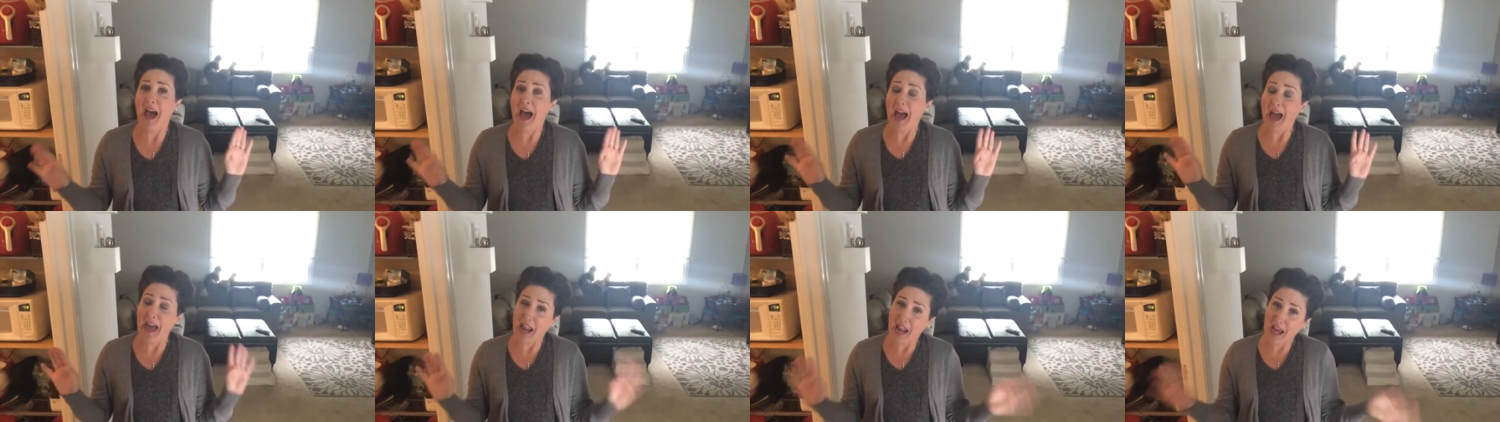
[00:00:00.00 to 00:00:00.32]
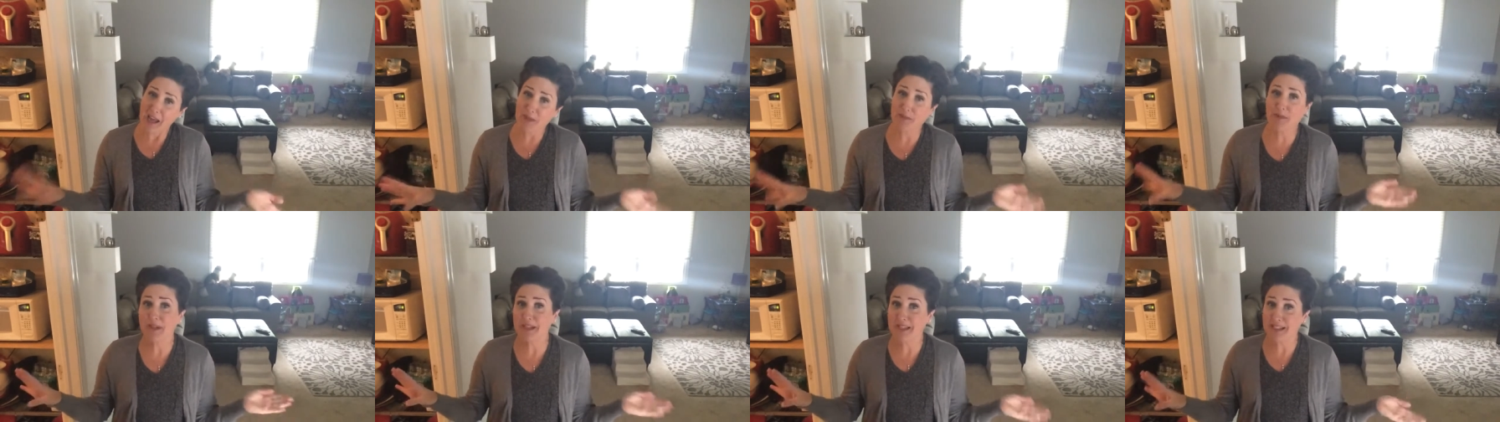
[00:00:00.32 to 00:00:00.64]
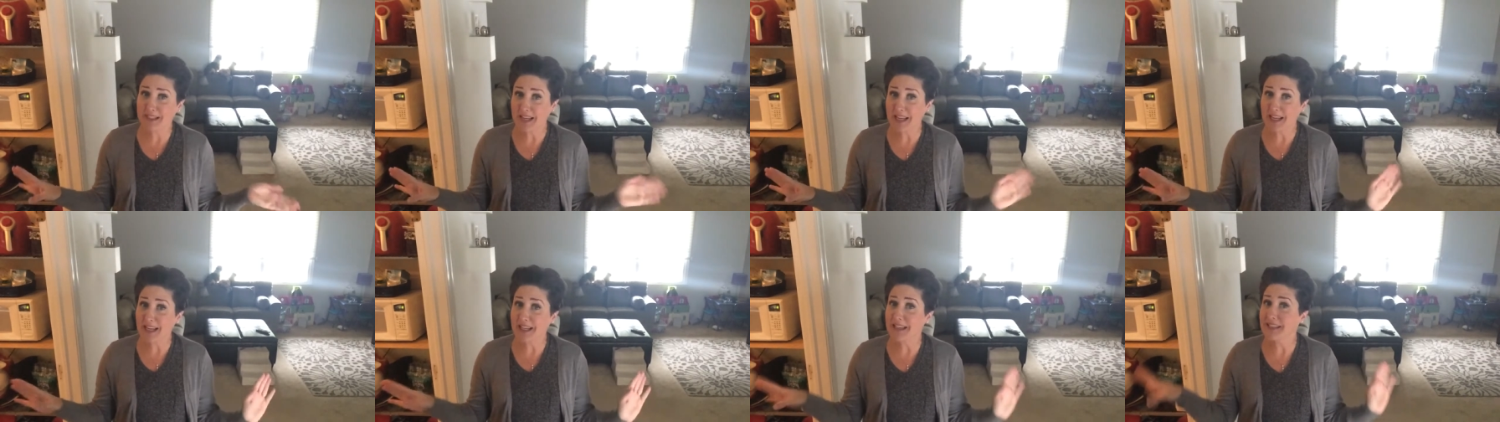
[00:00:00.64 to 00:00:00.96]
And I'm going to
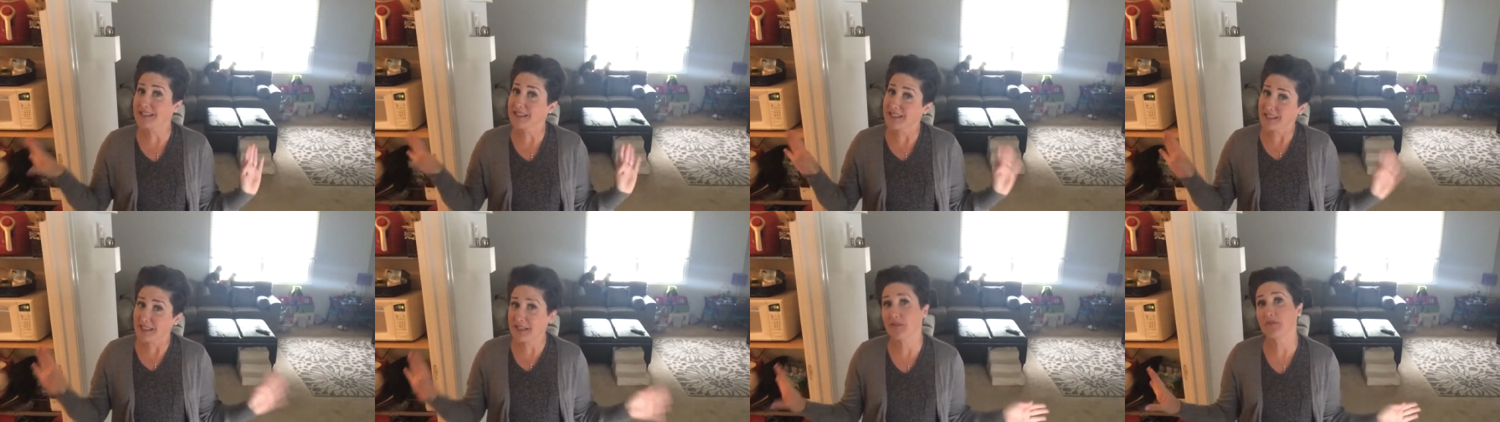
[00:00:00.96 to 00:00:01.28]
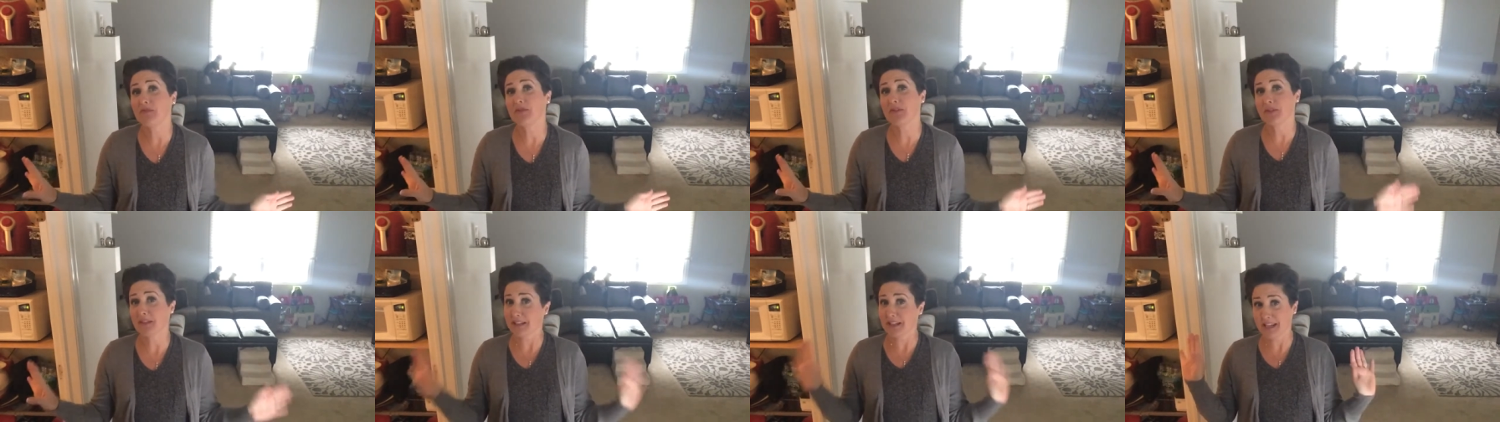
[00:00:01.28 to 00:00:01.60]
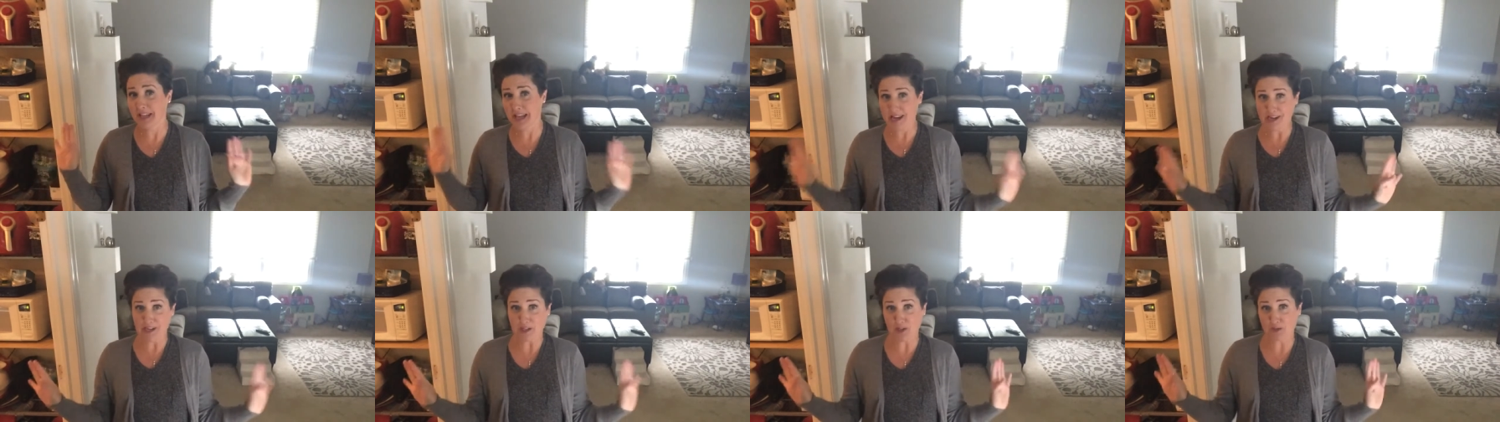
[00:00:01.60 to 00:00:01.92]
say it doesn't feel like
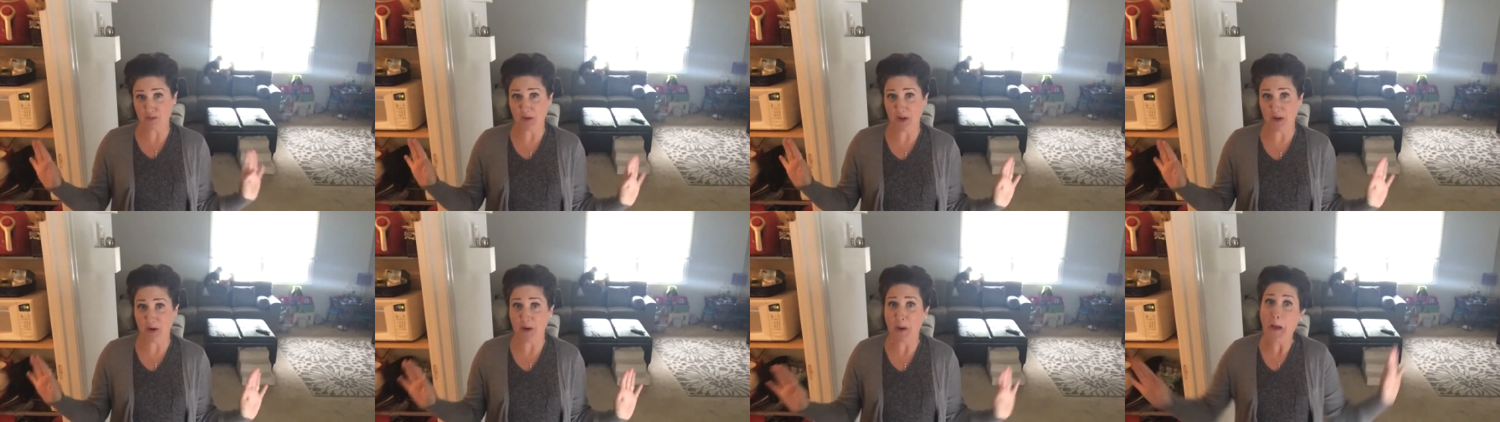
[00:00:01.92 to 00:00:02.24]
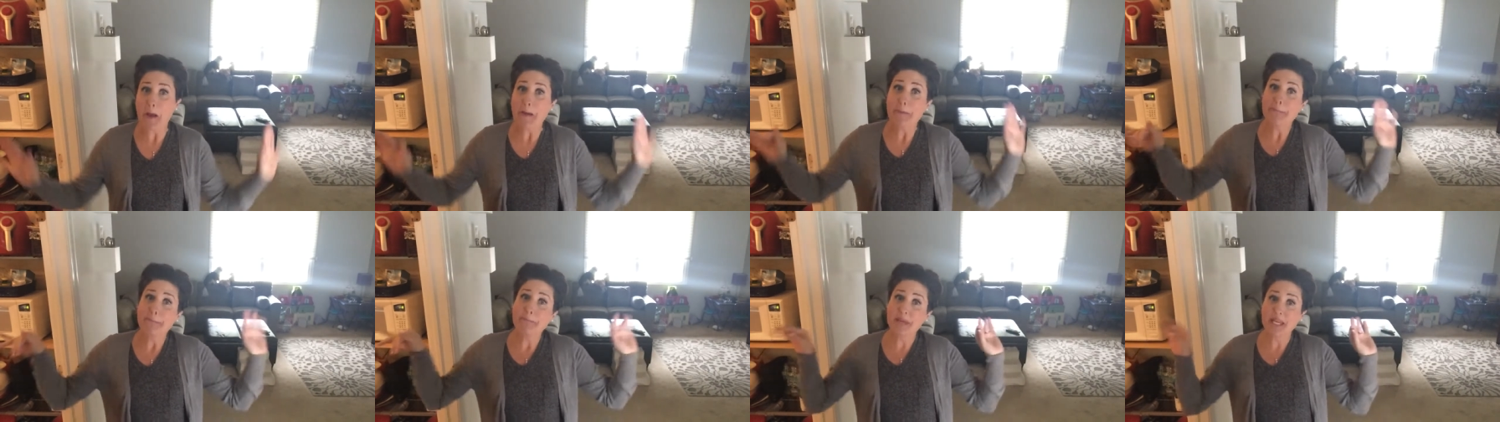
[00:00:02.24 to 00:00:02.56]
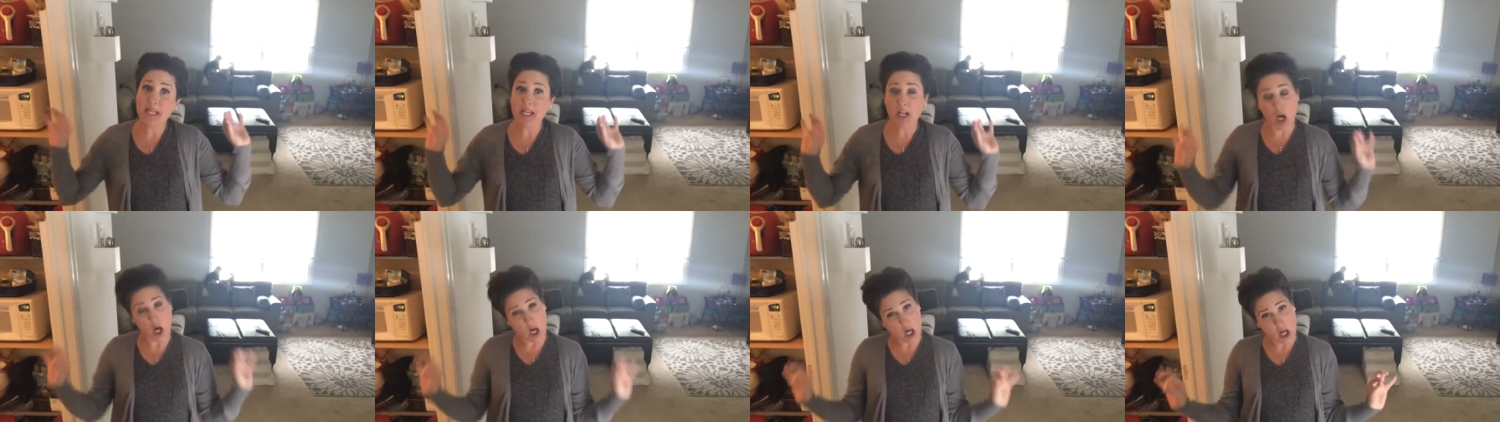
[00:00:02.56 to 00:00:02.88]
cashmere
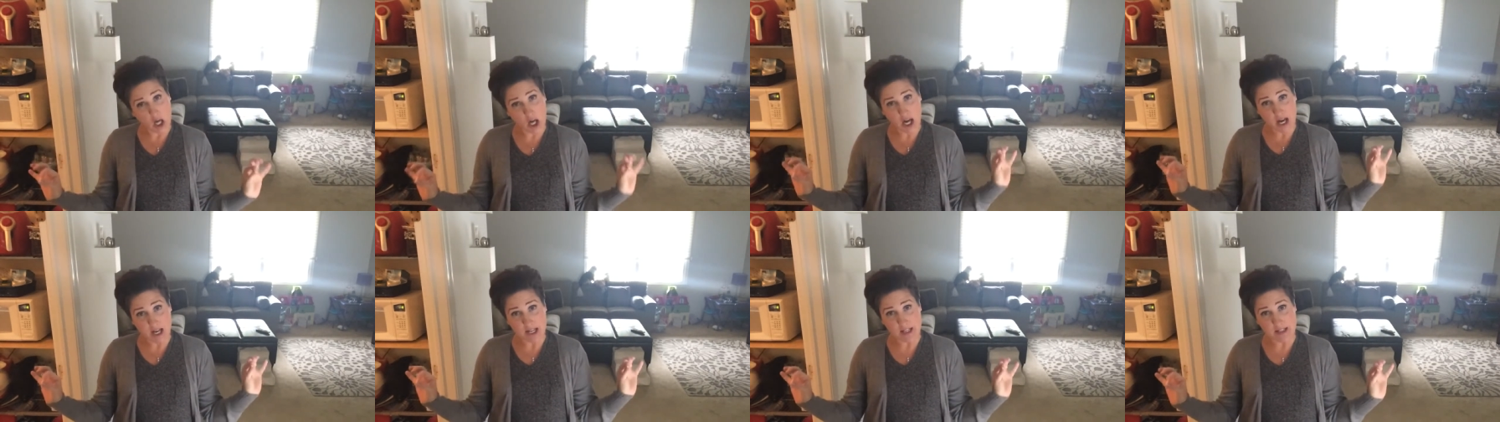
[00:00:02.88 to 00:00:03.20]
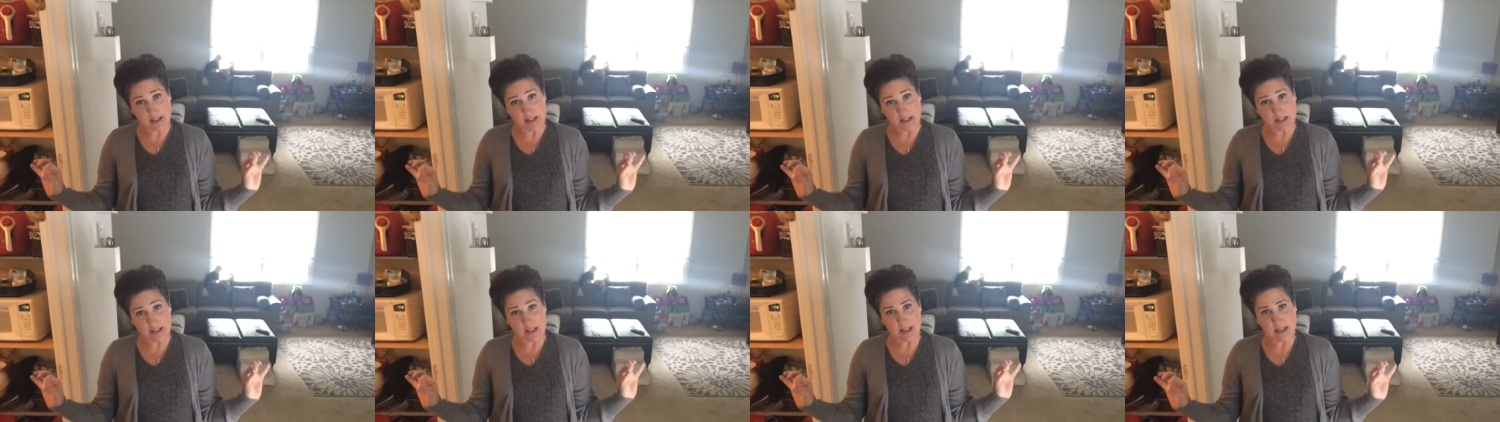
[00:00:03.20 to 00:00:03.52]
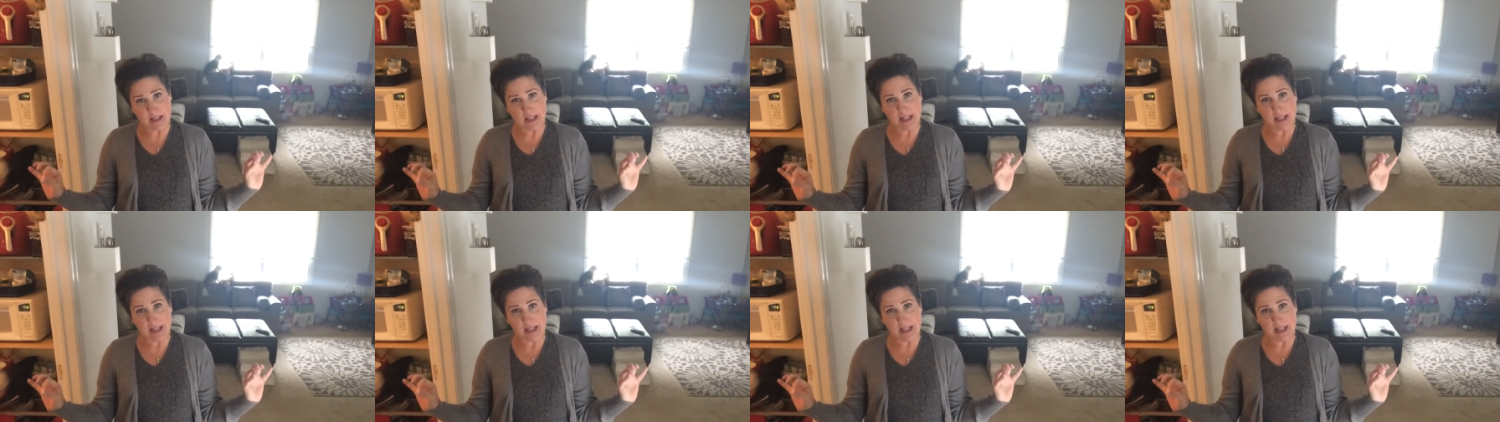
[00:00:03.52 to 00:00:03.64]
because